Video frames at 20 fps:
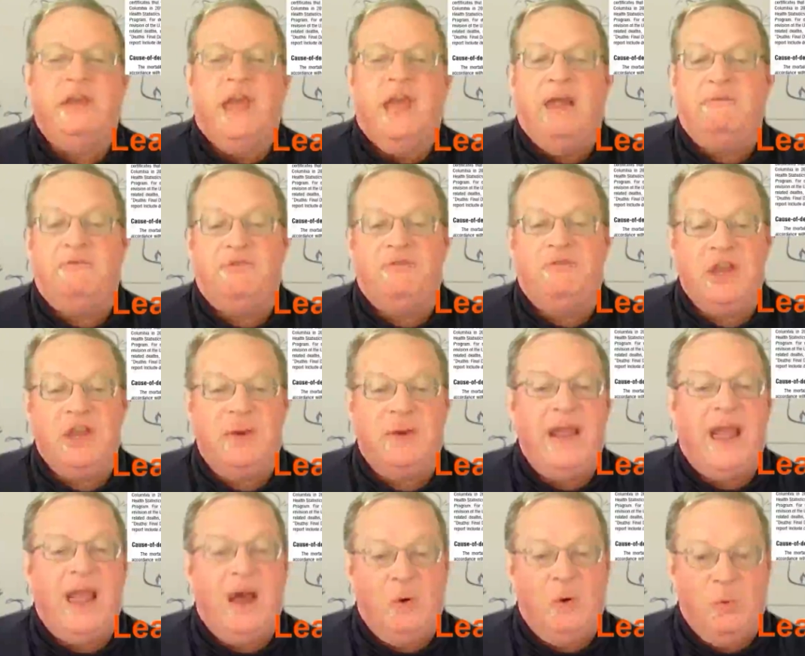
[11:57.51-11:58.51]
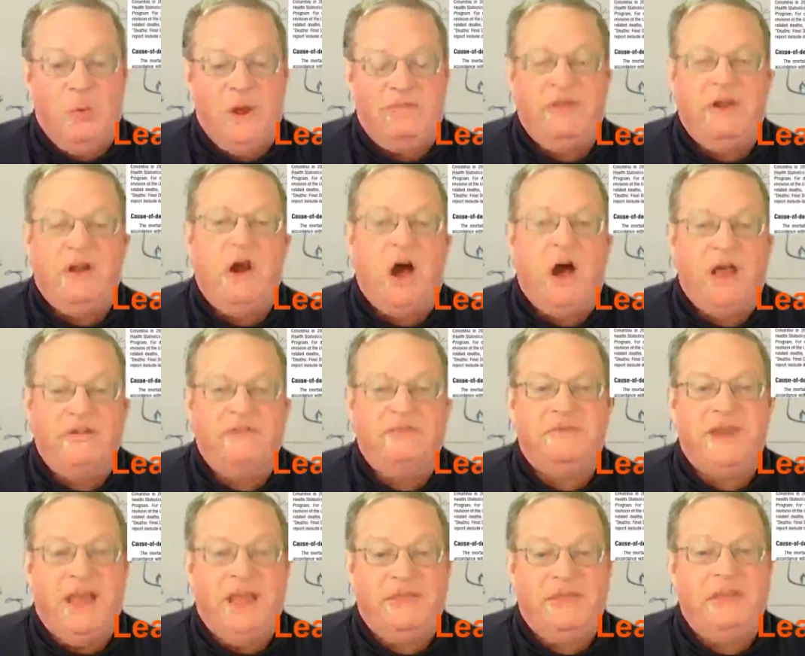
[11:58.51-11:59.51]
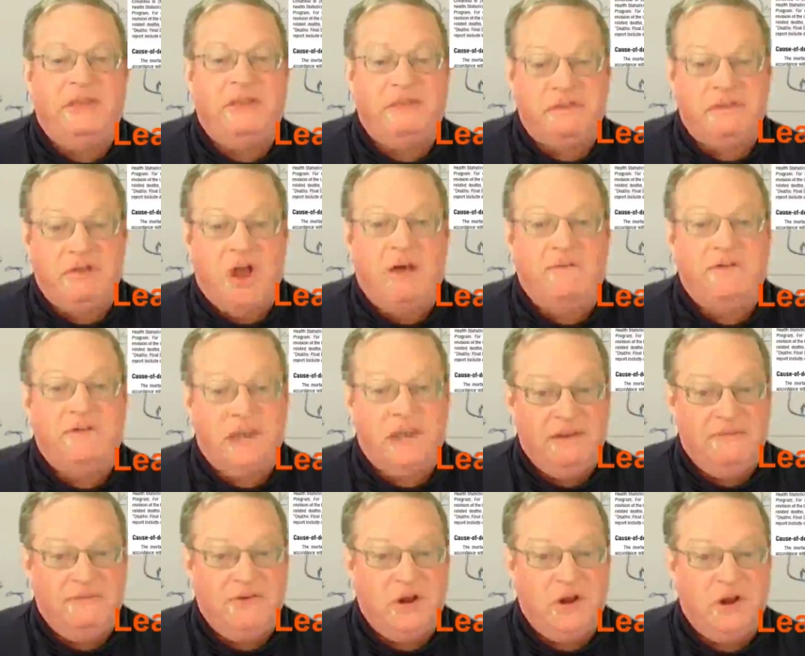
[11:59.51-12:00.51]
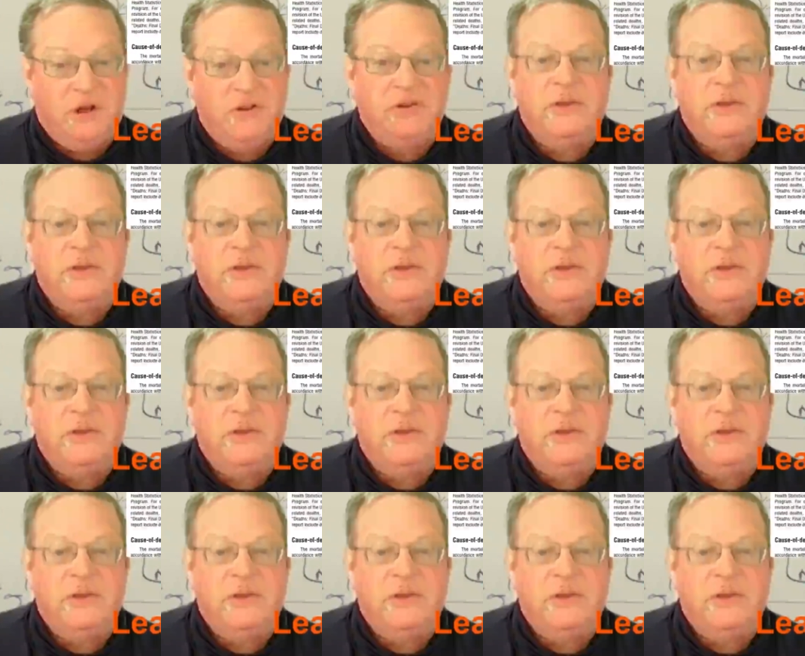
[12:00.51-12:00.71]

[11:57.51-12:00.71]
and figuring out what the cause of death is often difficult.